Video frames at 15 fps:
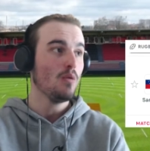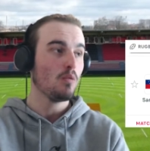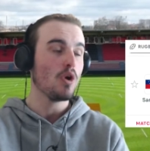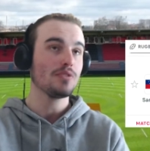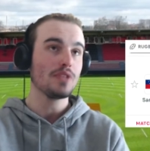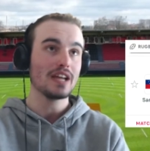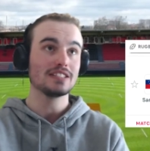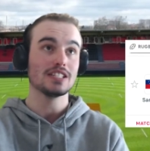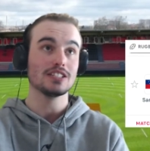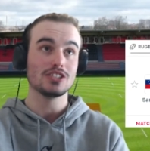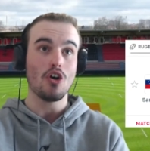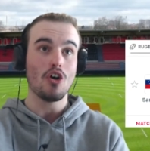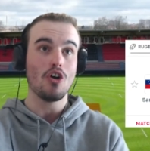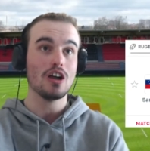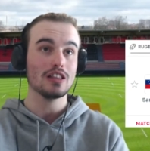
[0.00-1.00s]
what they did to
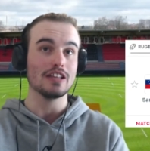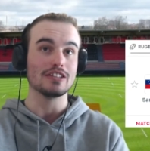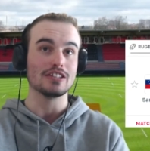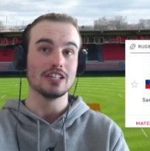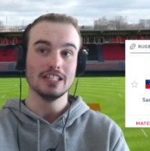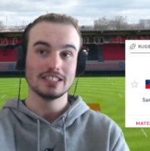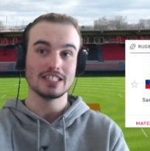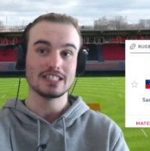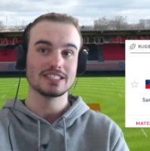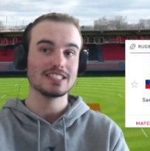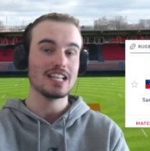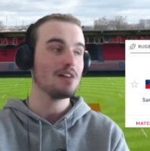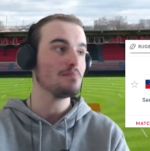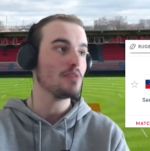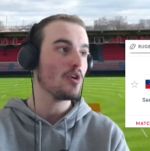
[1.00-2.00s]
Ireland, to
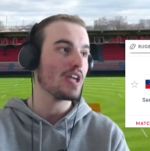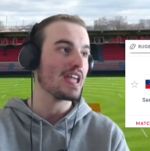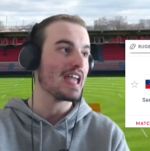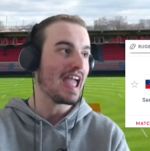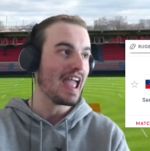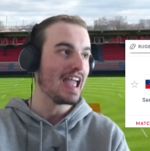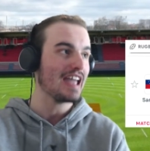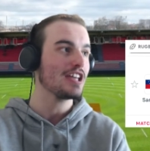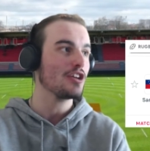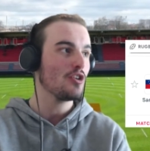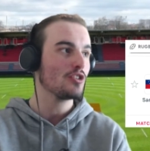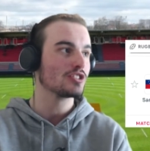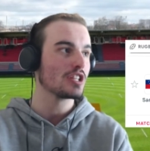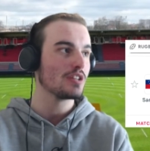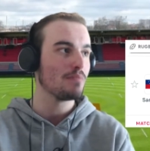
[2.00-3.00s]
Samoa here, hanging
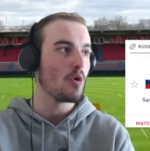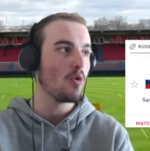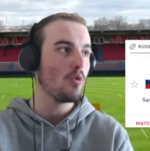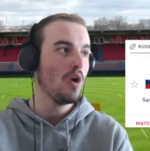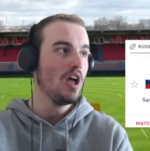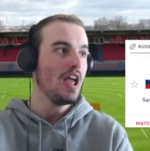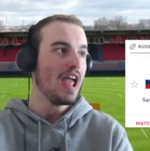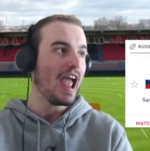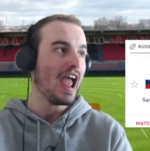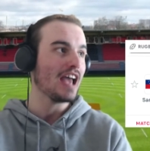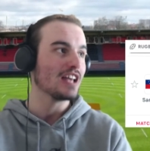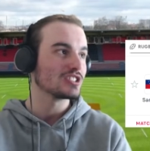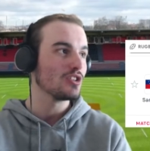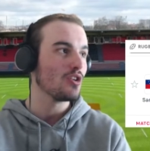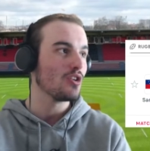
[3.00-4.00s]
on to the ball
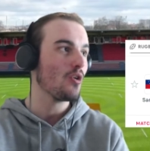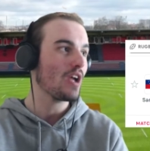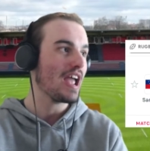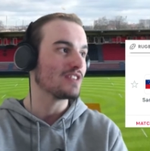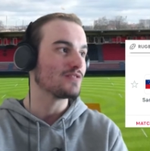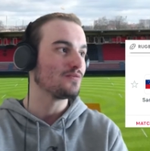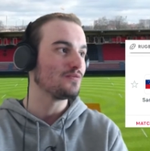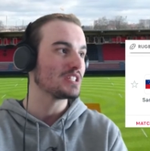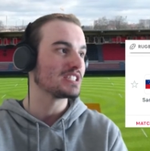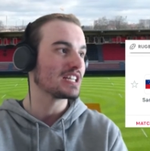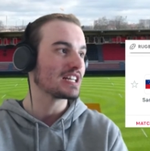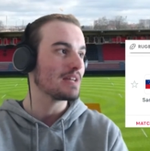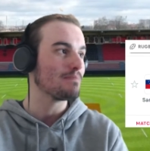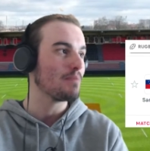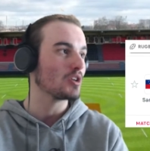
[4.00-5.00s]
as long as
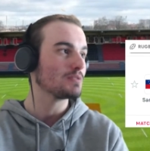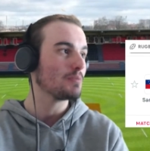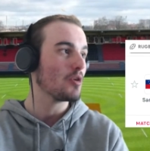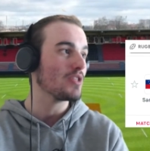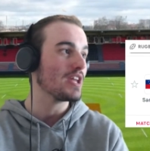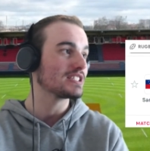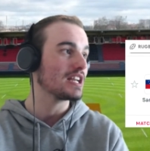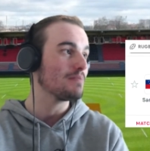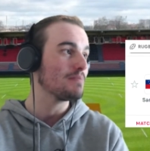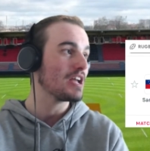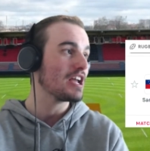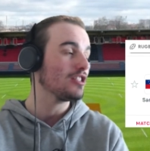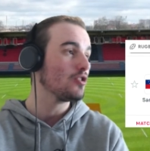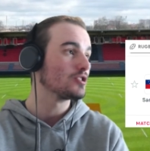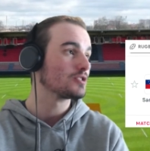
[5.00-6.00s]
physically possible. That's going to be
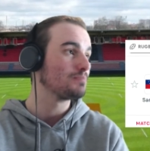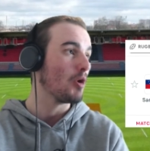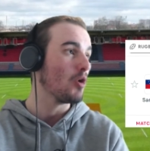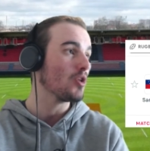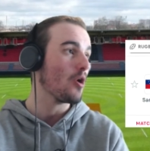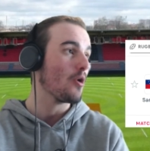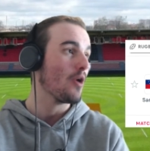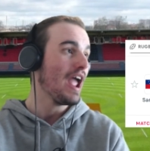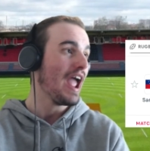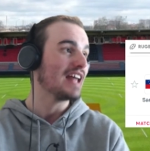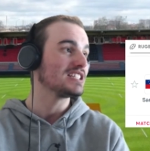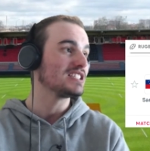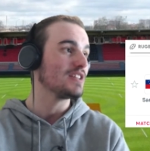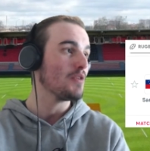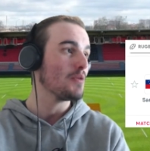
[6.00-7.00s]
a loose ball, though.
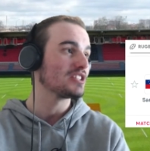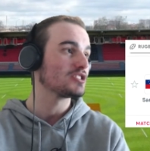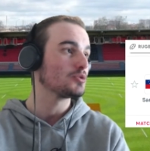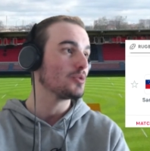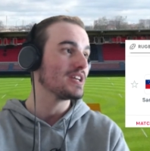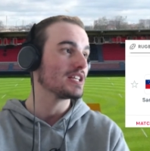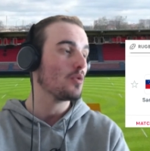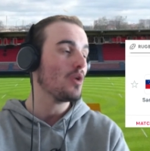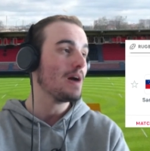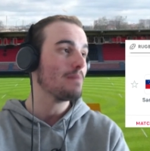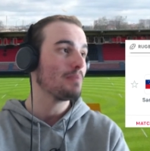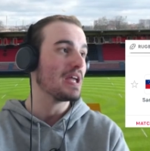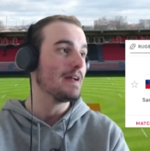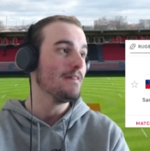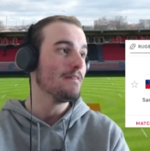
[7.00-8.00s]
And Sefebe Suez
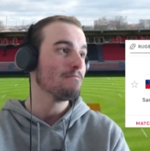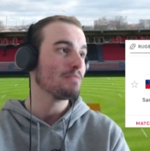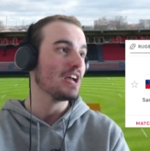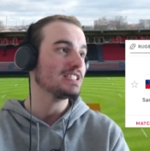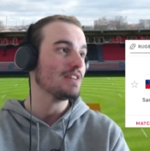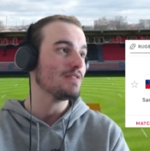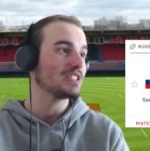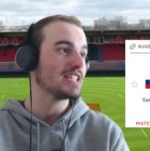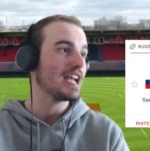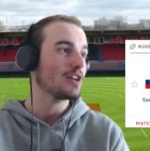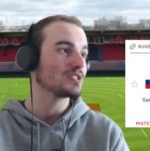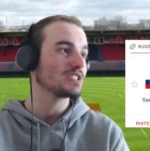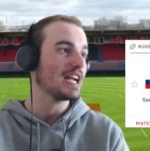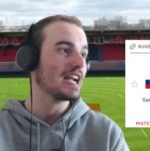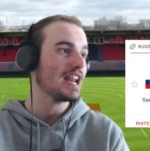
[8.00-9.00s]
Wapi does have his
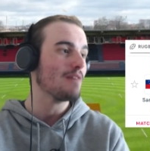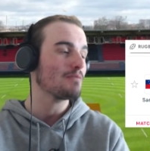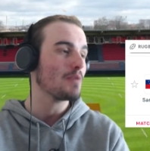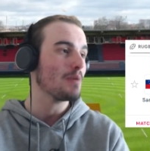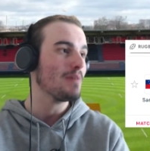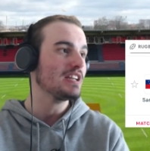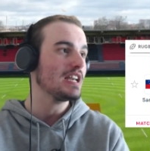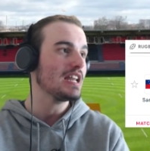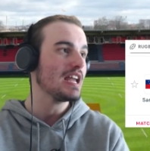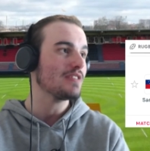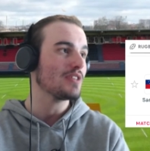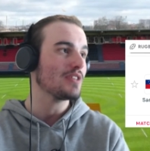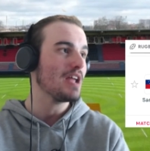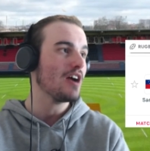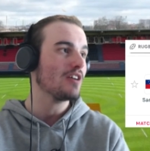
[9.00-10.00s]
ankles taken out from underneath
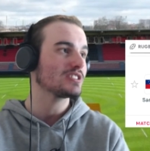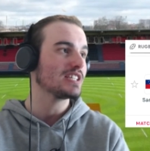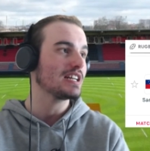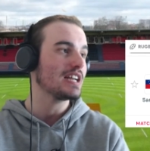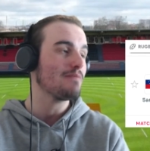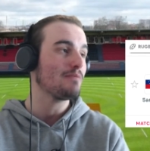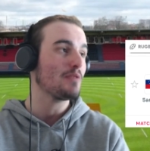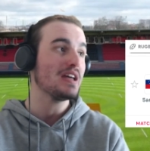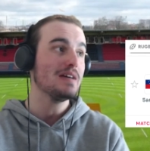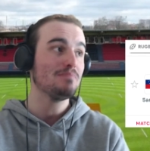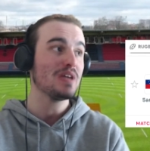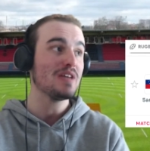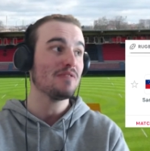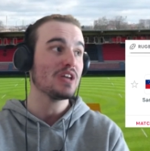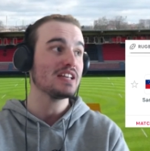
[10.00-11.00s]
him, now sitting up for
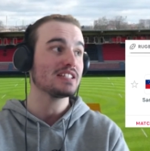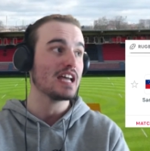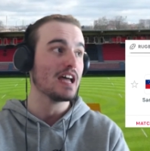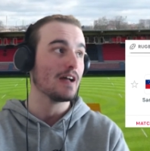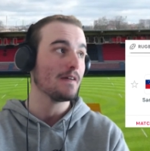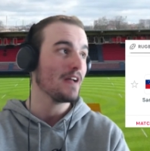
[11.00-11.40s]
Impi Visa.